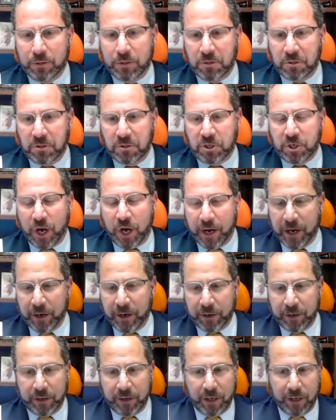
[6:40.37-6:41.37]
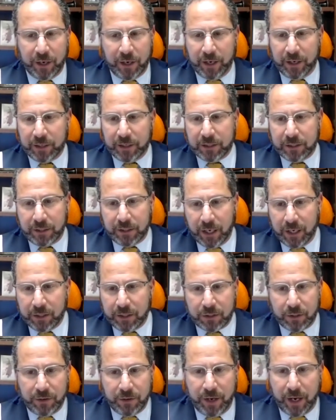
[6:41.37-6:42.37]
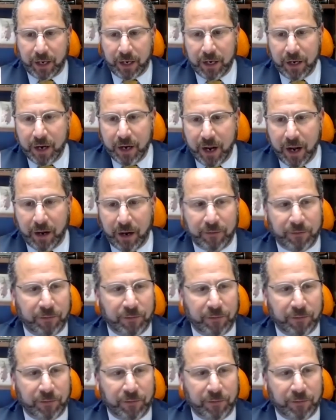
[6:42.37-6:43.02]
China and the United States are neck and neck